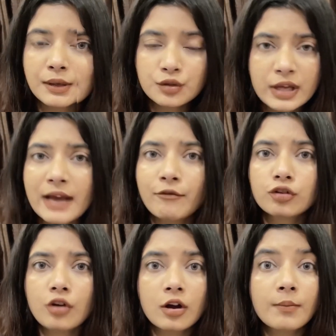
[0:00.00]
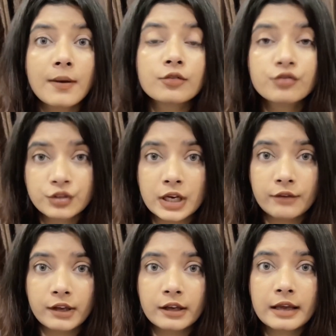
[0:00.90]
But today I want to talk about
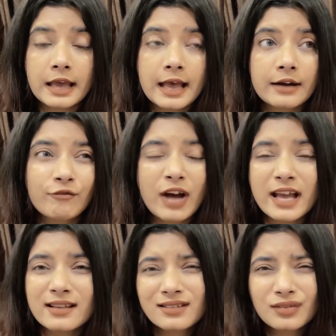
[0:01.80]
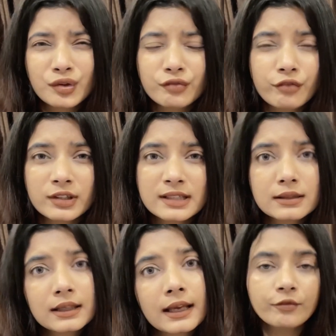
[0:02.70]
shaving and why it's good for the
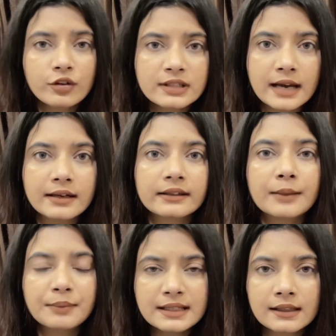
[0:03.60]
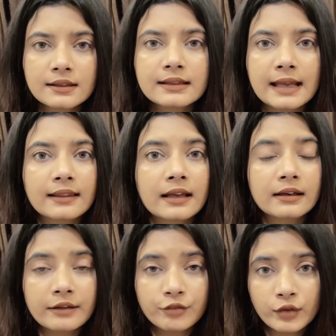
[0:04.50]
skin. Before starting, then please understand that
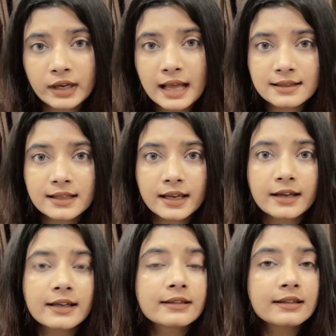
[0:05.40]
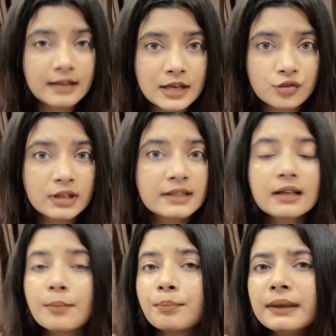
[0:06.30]
everyone has hair. It's natural. It's
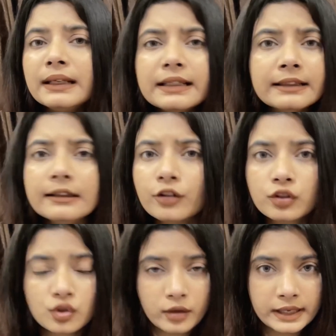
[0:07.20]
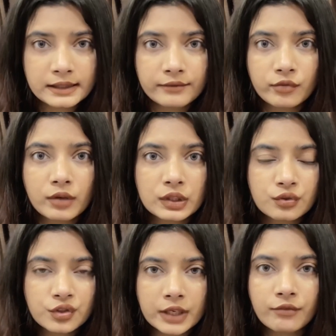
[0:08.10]
completely your choice if you want to
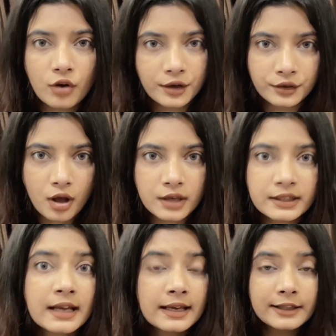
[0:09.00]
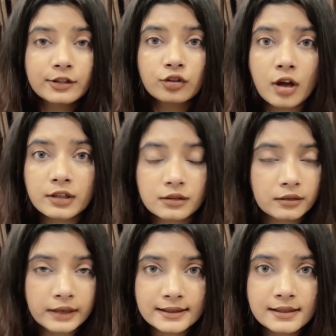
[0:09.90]
shave or not. It's not a
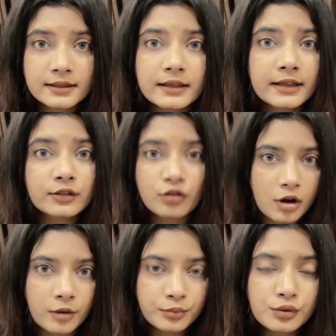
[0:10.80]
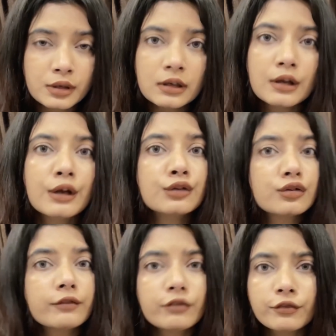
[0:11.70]
necessary, it's optional. So
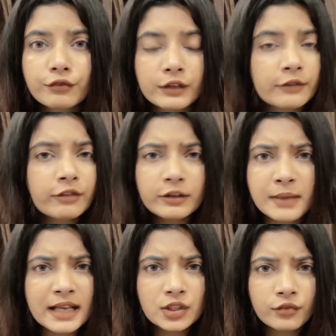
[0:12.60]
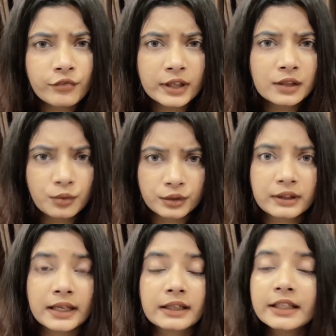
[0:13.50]
if it makes you feel good,
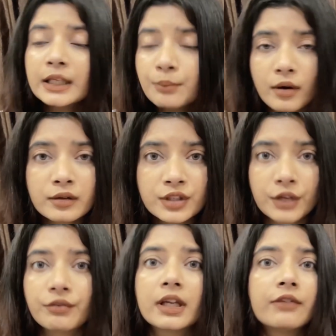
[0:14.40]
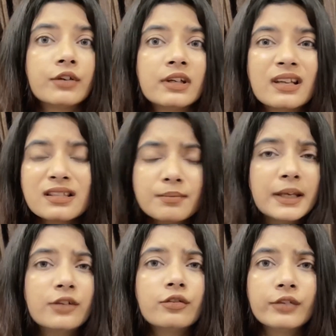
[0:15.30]
then keep on shaving. If it doesn't
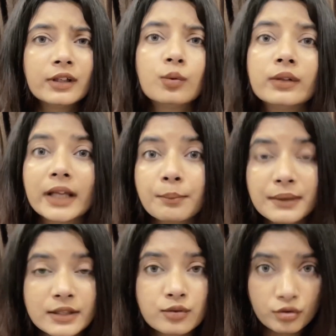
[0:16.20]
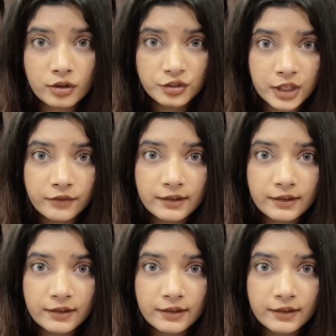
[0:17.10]
make you feel good, then please do not shave.